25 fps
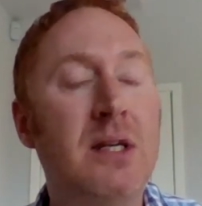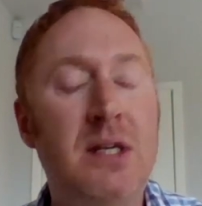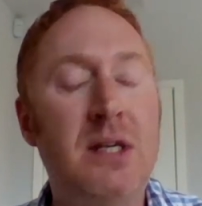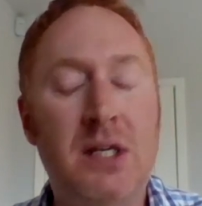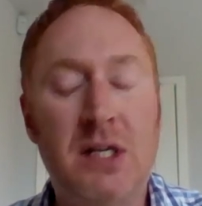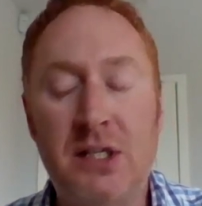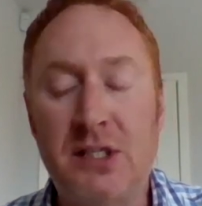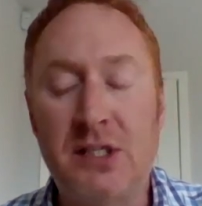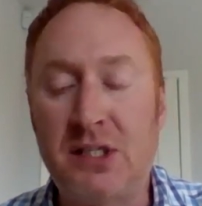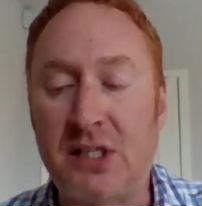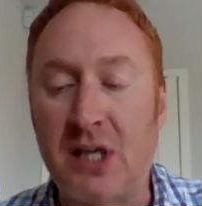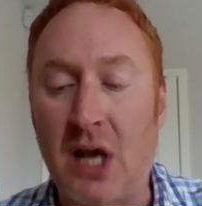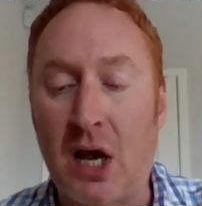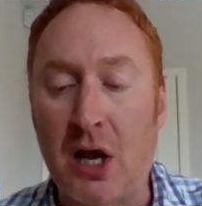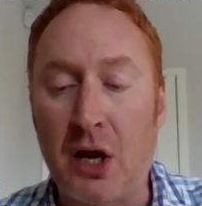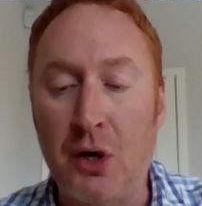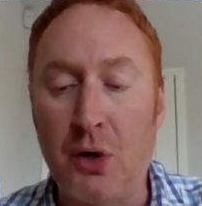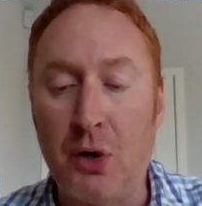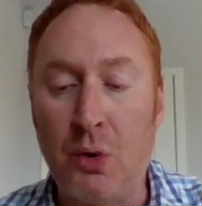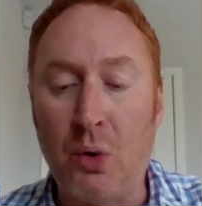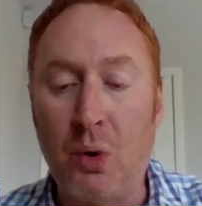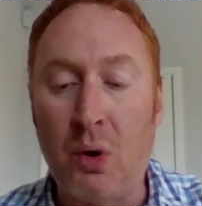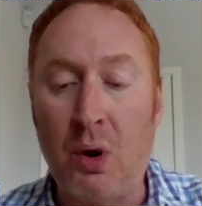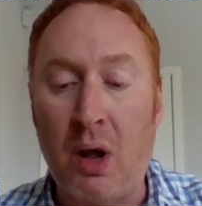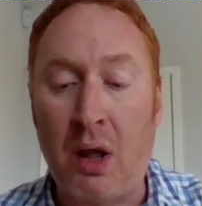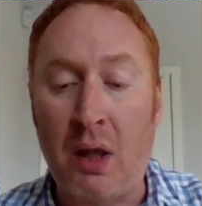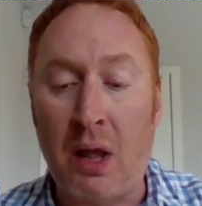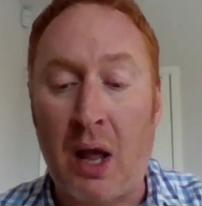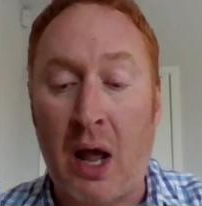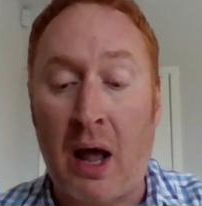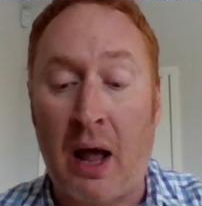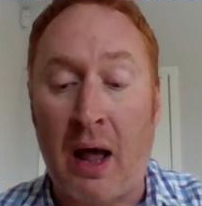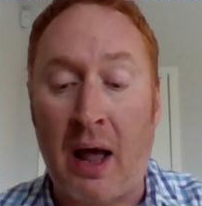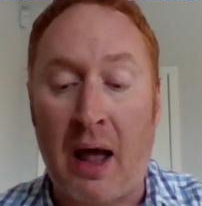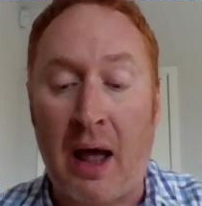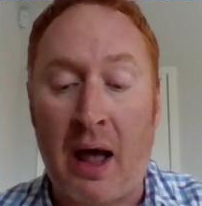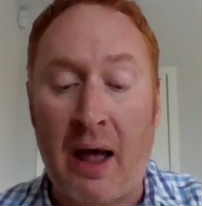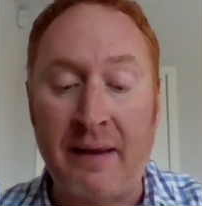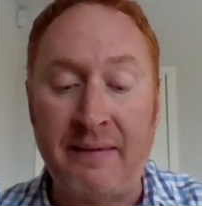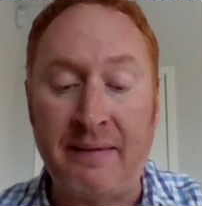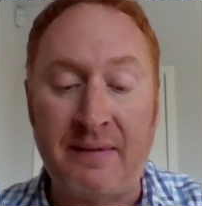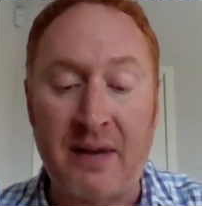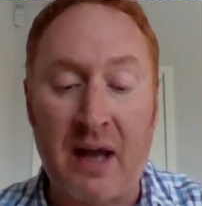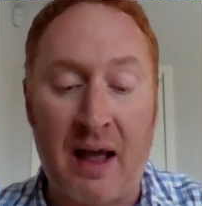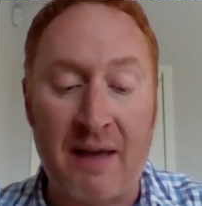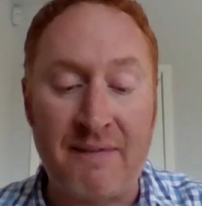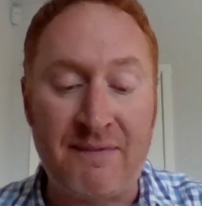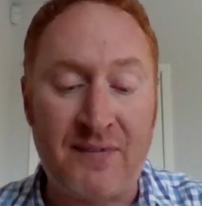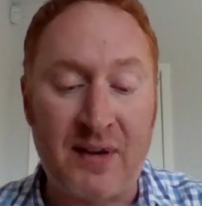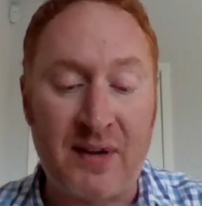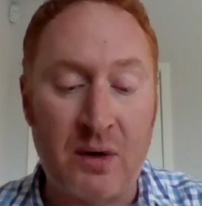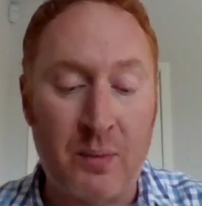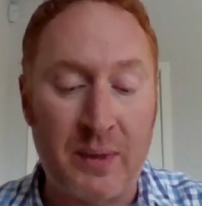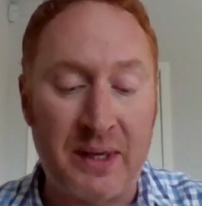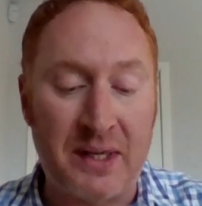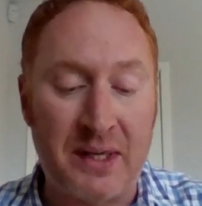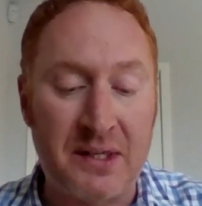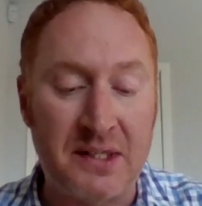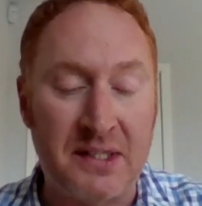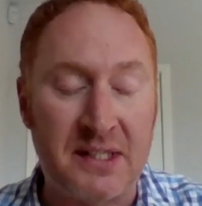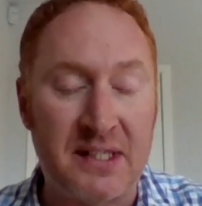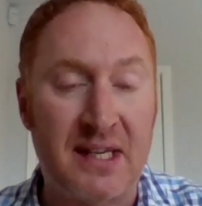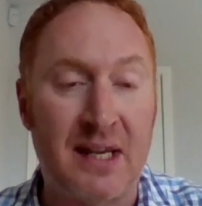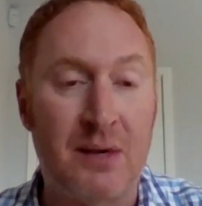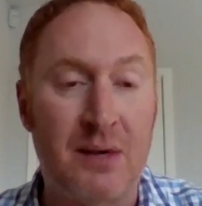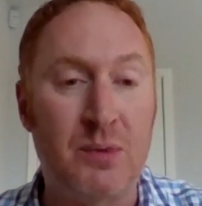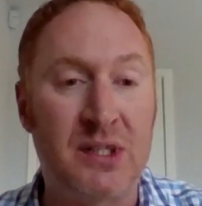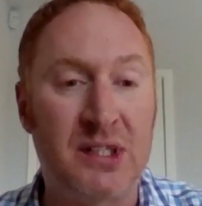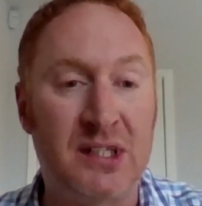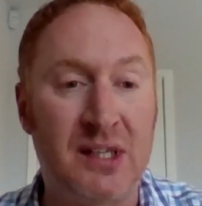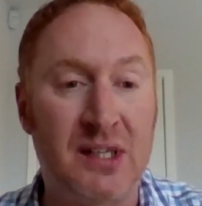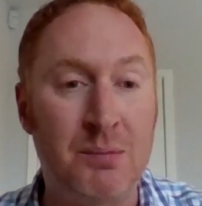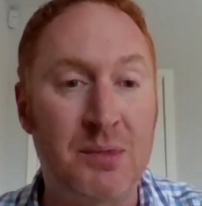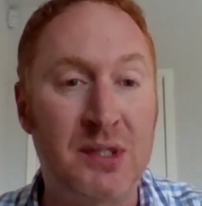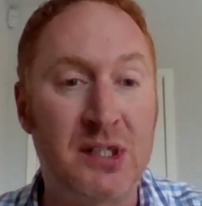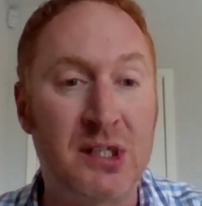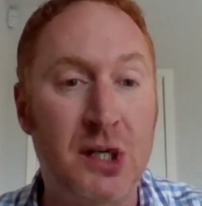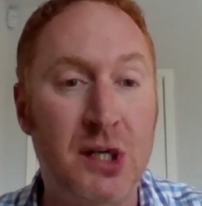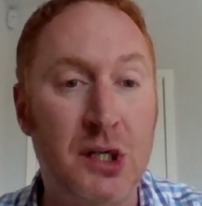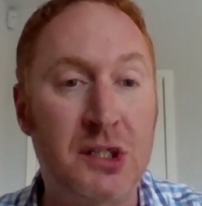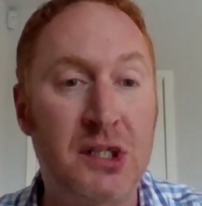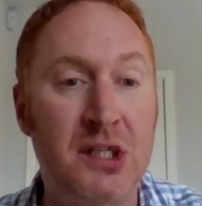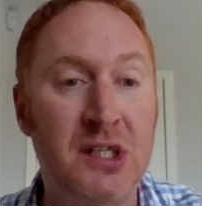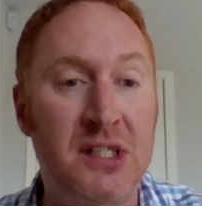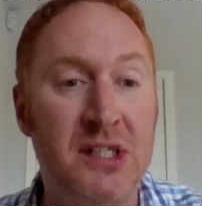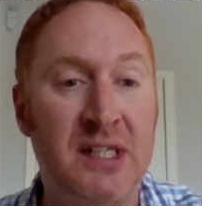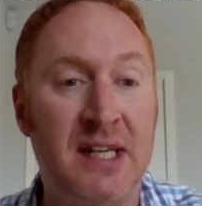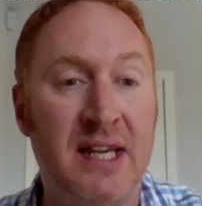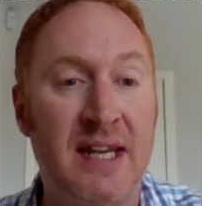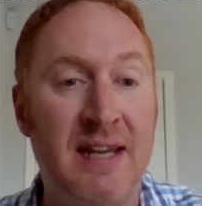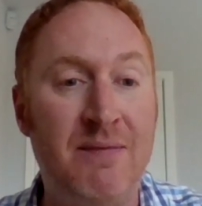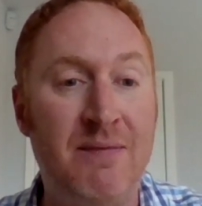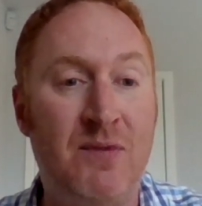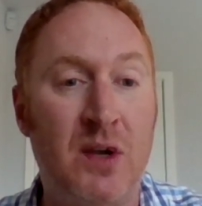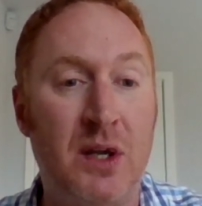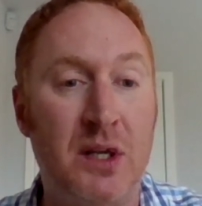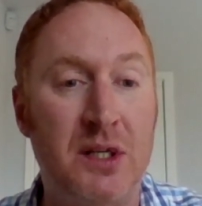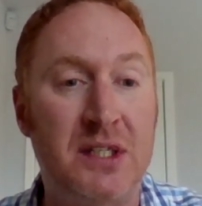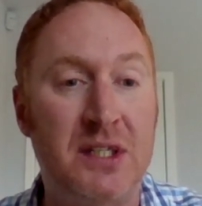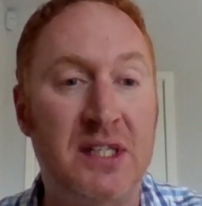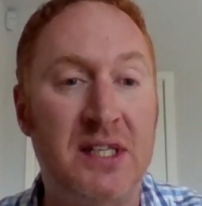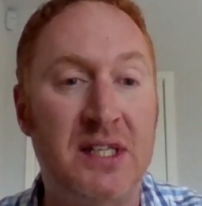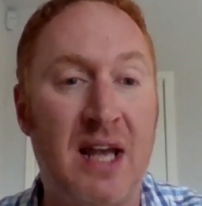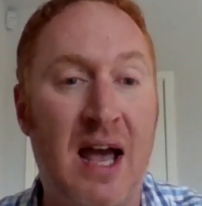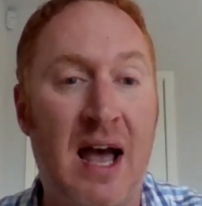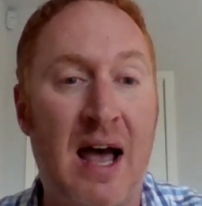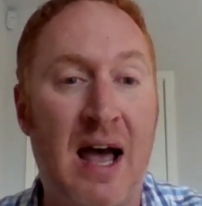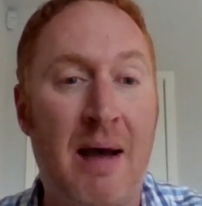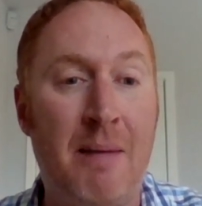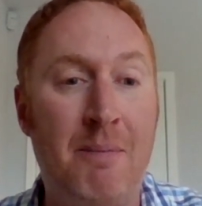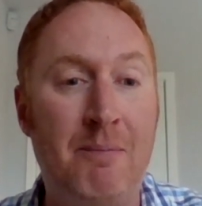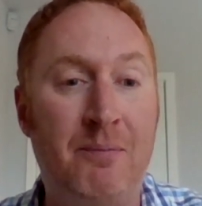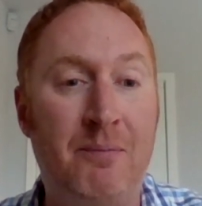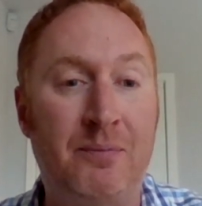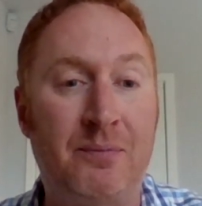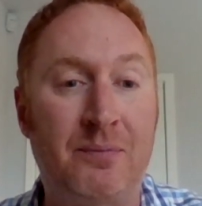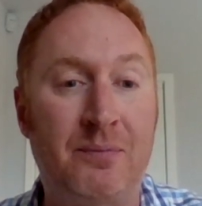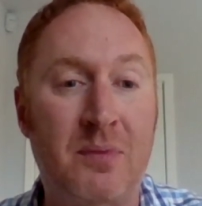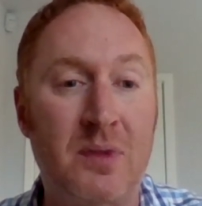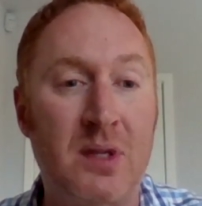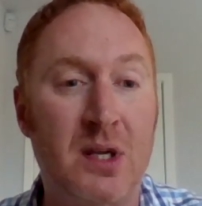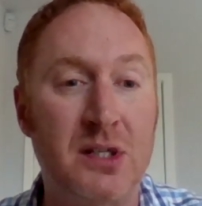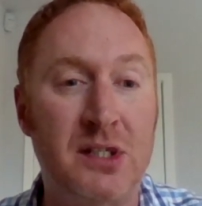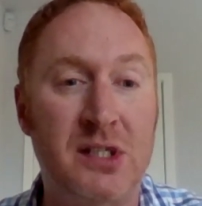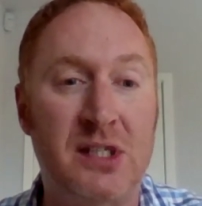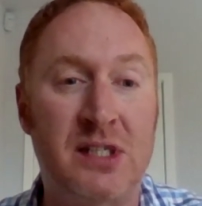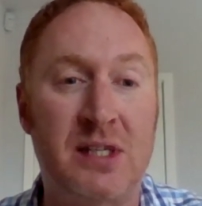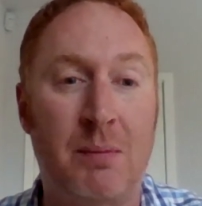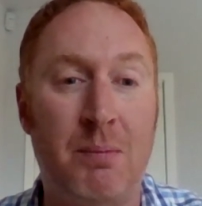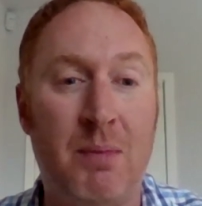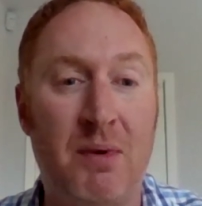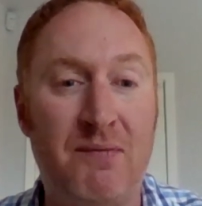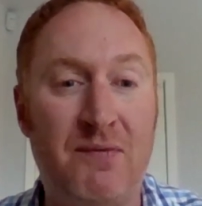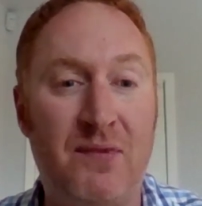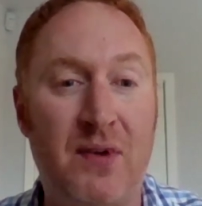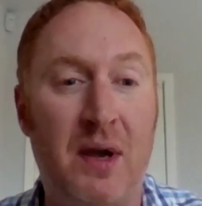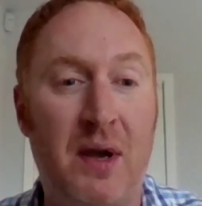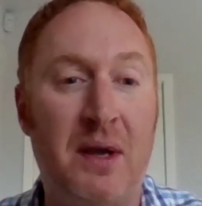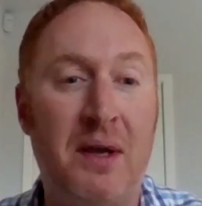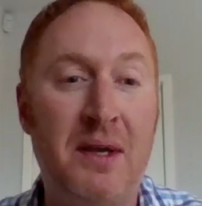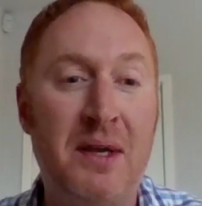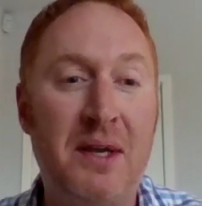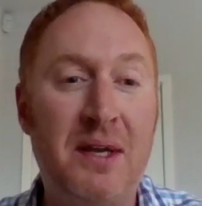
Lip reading: So I think we can say with some certainty that some of the